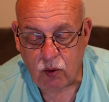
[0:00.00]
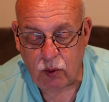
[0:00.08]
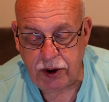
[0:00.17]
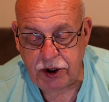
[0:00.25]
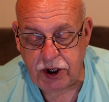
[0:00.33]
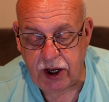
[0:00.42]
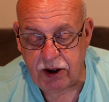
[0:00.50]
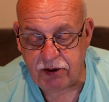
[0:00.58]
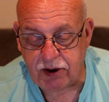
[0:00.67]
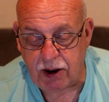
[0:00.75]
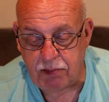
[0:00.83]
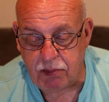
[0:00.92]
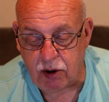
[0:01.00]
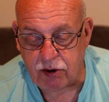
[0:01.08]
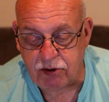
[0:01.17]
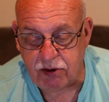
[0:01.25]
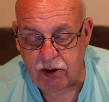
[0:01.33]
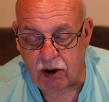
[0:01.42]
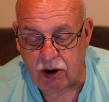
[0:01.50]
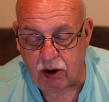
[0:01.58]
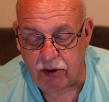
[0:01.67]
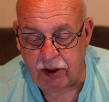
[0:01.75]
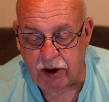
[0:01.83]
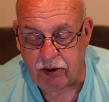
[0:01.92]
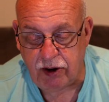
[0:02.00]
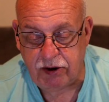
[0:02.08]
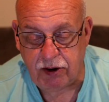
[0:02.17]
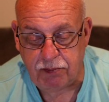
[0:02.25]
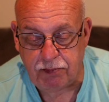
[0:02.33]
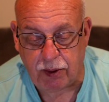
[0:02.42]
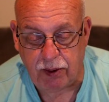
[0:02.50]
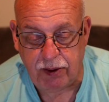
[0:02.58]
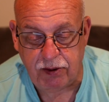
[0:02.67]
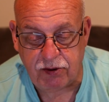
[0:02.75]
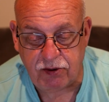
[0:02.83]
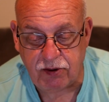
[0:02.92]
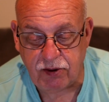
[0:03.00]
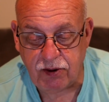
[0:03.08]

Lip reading: winch gears and most other greasing points.